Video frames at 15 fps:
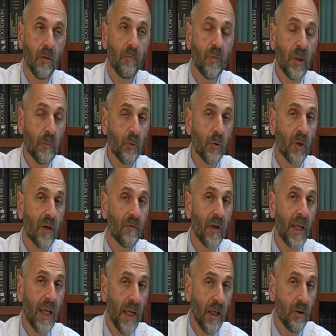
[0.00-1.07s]
People who have a
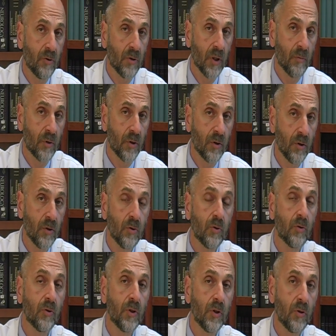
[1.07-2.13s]
head tremor
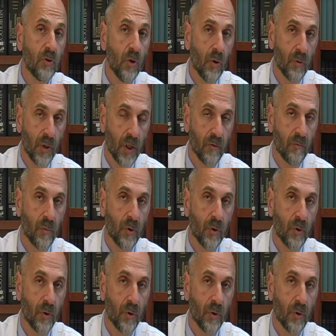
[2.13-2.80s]
usually don't have